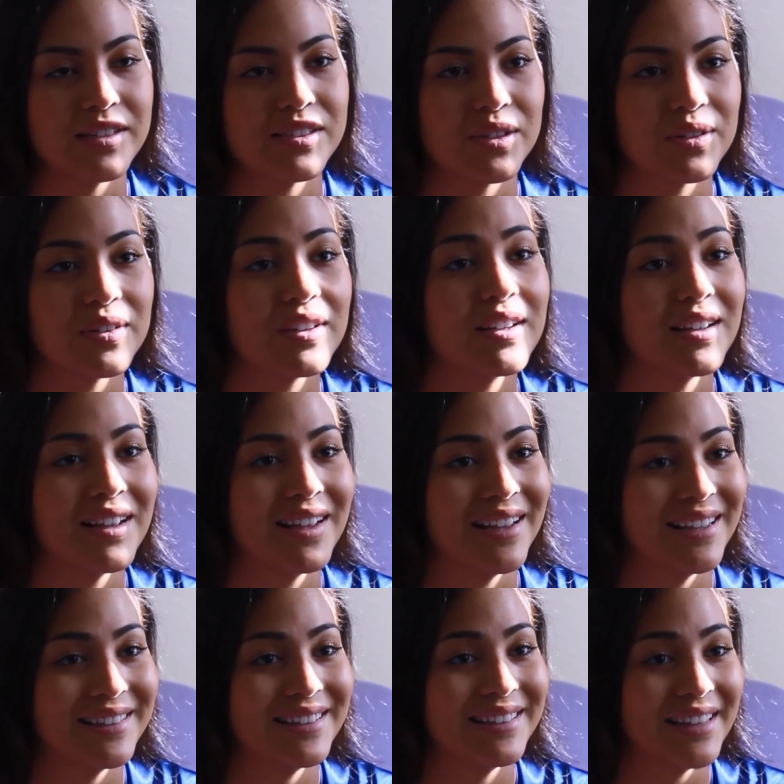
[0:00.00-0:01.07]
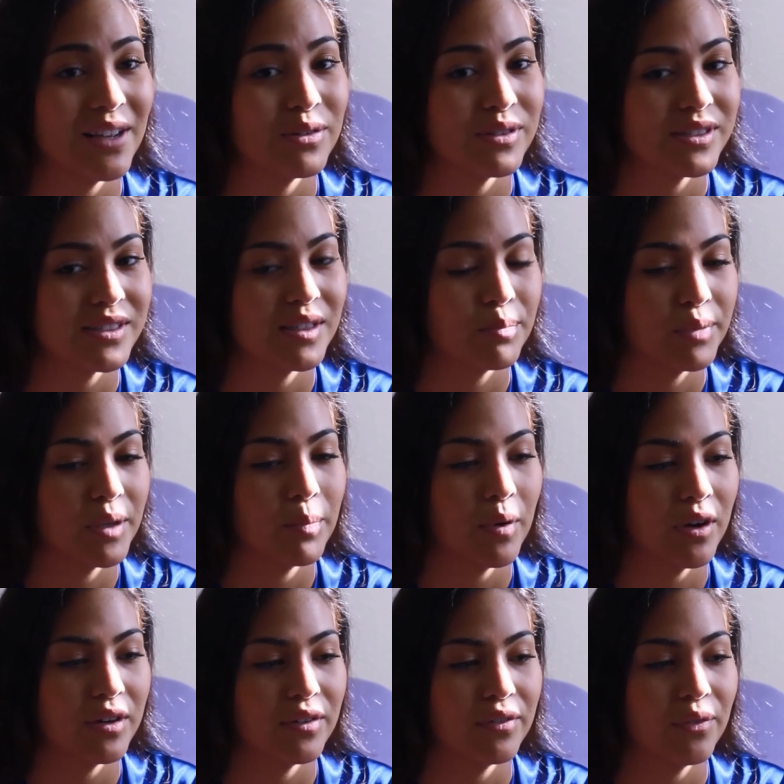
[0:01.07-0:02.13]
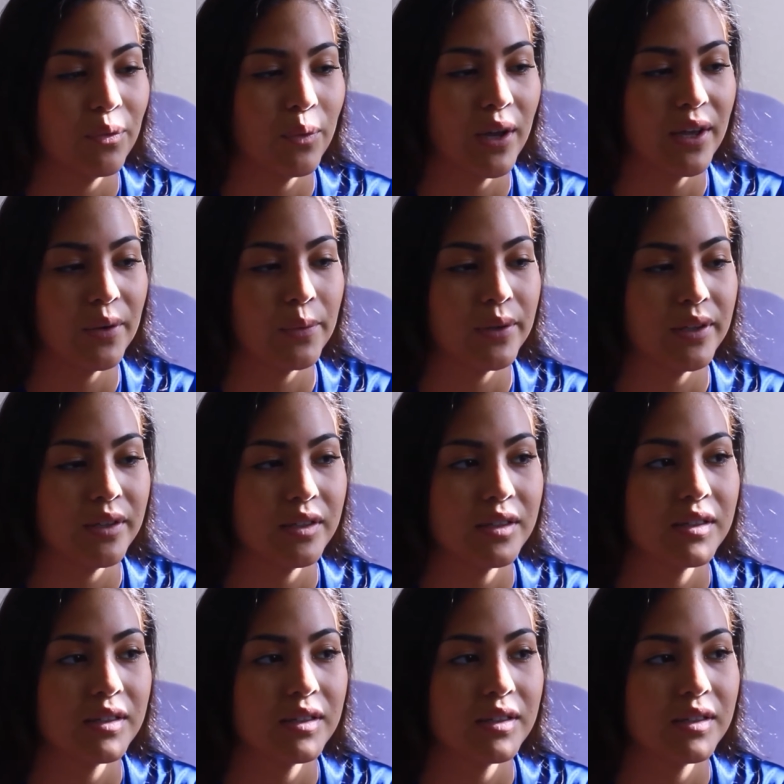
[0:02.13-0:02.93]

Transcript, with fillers: So I think that was a big part of why we